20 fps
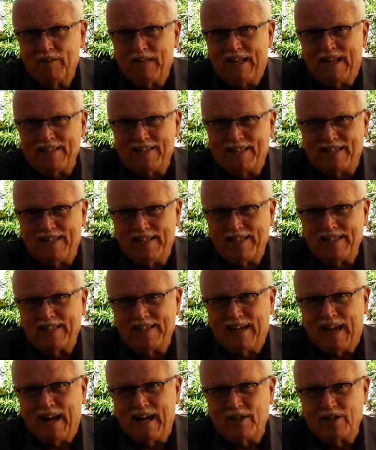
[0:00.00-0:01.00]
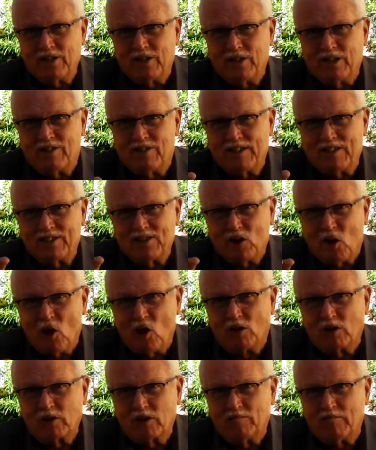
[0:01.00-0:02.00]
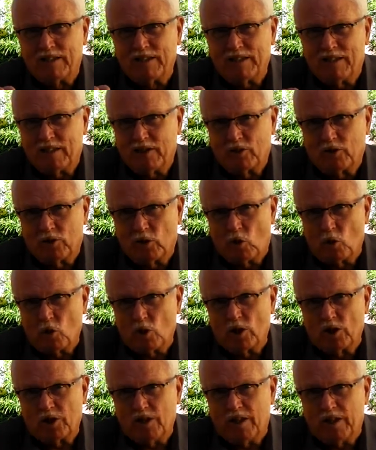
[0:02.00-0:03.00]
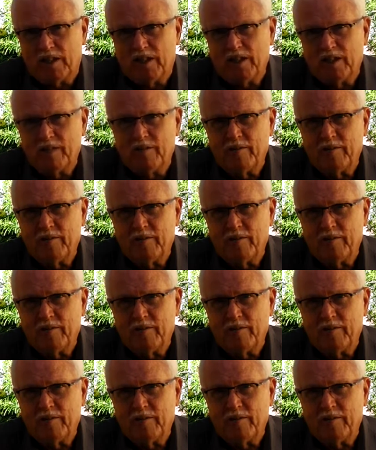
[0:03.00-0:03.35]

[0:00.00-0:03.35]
as an indication of his ultimate authority,